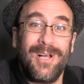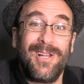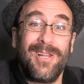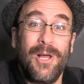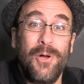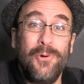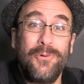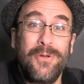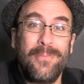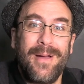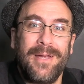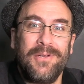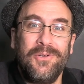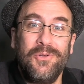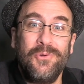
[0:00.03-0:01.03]
Hello to
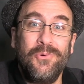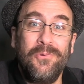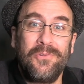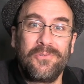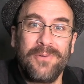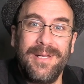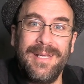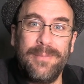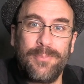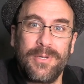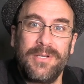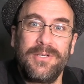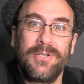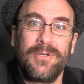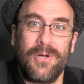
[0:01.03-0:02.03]
my new 3D
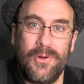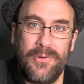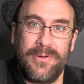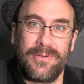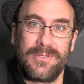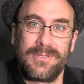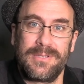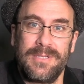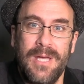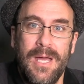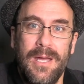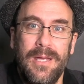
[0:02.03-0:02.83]
printer owners.